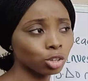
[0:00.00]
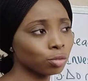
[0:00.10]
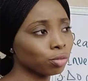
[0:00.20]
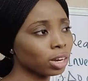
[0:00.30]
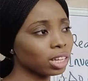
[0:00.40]

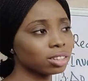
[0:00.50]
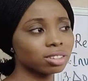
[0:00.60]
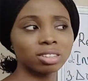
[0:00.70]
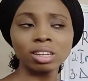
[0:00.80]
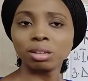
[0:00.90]
you've learned
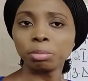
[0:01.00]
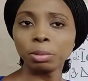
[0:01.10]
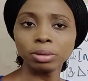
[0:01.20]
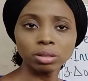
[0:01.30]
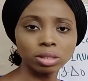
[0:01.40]

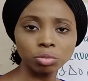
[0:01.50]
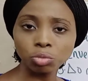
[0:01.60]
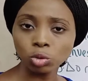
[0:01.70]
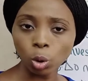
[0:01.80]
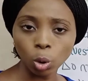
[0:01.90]
maybe the
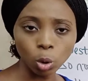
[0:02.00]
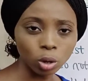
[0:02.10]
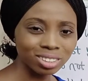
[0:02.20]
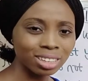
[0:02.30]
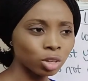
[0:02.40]

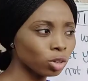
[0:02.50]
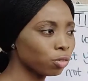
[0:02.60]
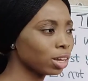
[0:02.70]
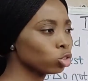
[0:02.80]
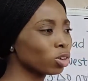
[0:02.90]
diphthongs,
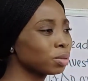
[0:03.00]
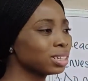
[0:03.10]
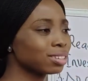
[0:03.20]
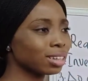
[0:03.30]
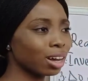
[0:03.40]
you've learned so
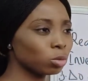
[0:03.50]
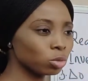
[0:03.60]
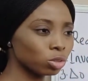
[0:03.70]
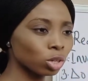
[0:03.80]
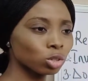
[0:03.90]
many sounds.